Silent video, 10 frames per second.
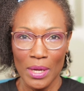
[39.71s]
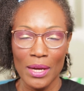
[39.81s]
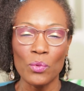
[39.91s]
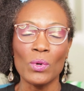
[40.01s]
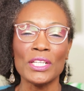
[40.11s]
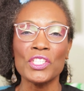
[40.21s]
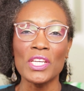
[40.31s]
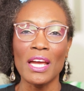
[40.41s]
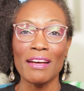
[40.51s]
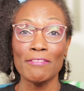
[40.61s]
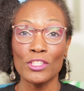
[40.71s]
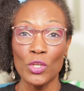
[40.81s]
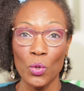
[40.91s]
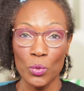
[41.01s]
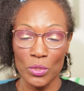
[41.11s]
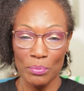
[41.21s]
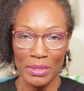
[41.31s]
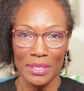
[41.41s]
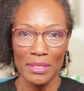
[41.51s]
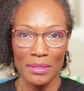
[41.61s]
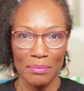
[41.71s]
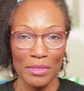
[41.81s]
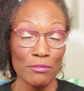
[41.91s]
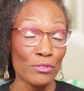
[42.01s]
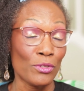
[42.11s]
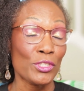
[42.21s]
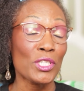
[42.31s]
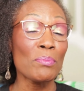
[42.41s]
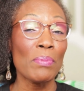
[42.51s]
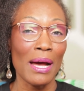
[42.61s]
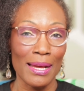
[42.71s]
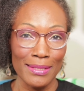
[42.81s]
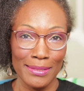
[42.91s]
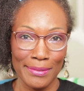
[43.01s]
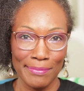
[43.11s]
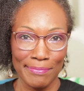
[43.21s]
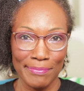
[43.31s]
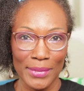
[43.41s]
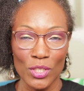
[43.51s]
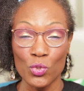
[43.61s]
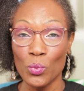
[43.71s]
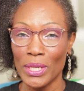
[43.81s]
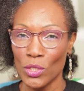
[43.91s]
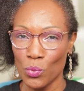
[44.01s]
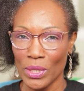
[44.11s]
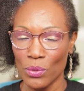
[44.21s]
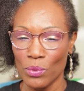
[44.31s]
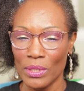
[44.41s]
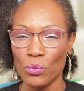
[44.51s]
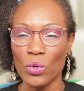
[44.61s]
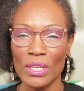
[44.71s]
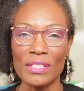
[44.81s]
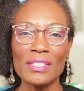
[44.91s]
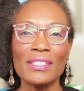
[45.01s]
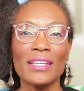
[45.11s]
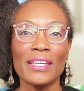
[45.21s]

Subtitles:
and what she have told me before she passed in 2021 was